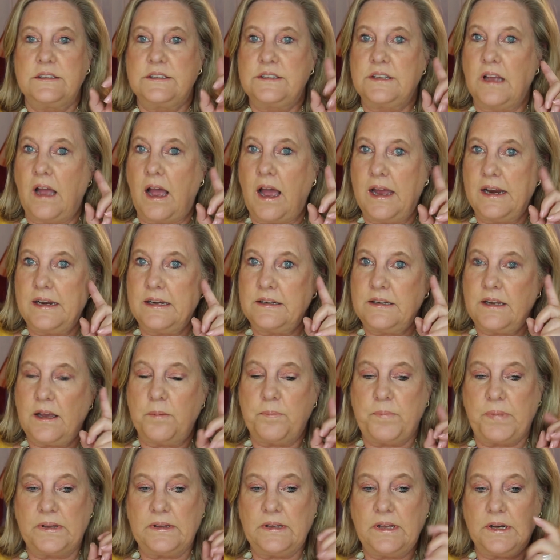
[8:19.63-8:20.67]
heightened
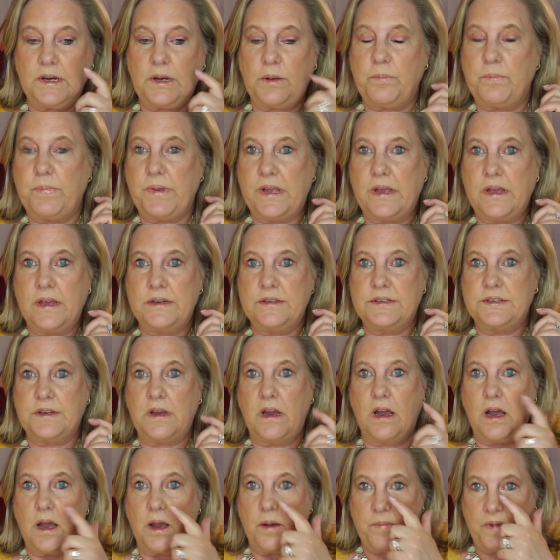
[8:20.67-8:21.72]
up a little bit
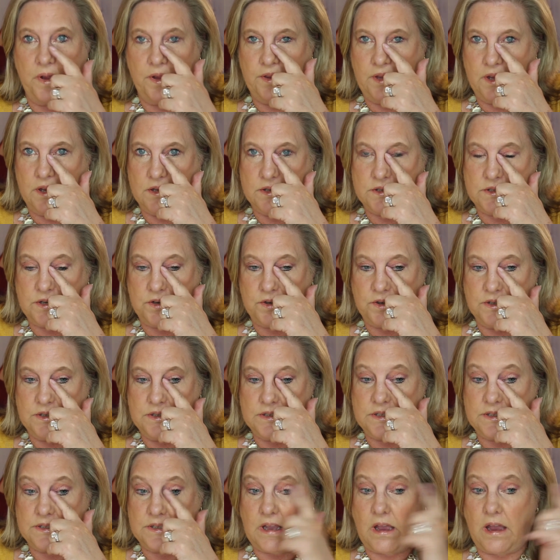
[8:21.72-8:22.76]
in the
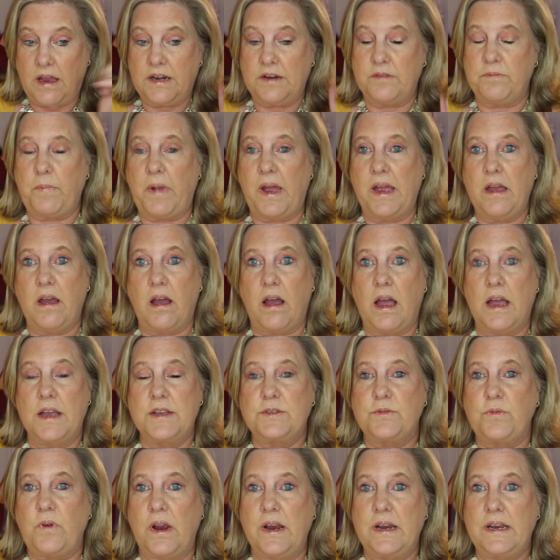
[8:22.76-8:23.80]
inside of my
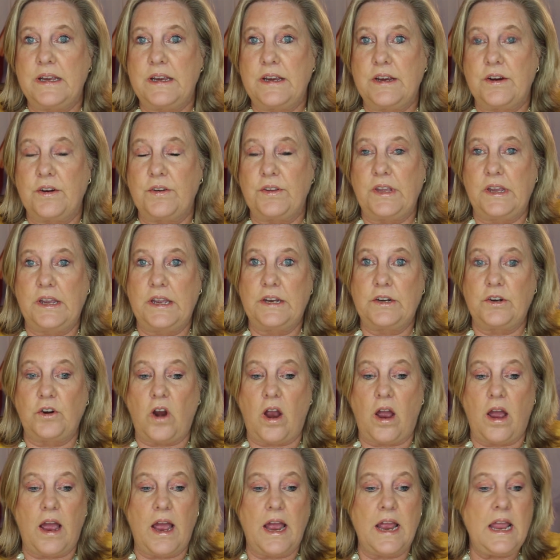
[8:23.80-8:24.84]
eyes right here, the inner
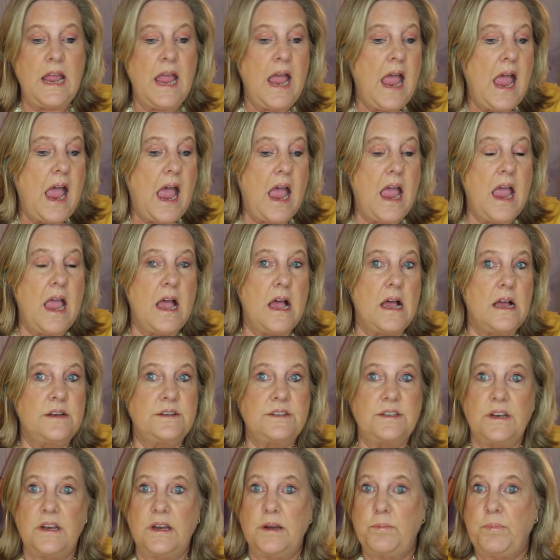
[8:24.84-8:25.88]
eye, and
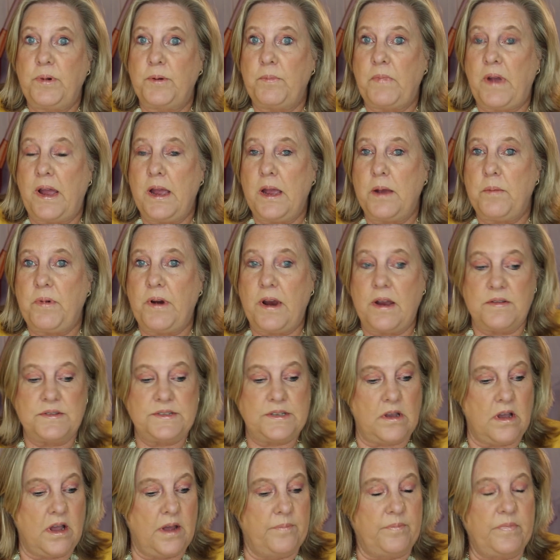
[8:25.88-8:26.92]
put my eyebrows
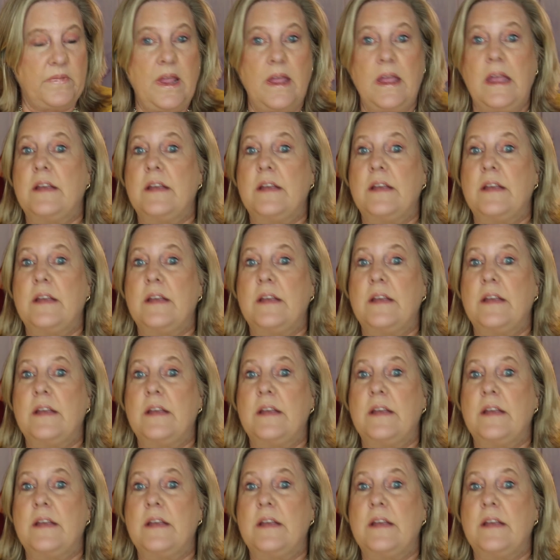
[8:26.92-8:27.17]
on.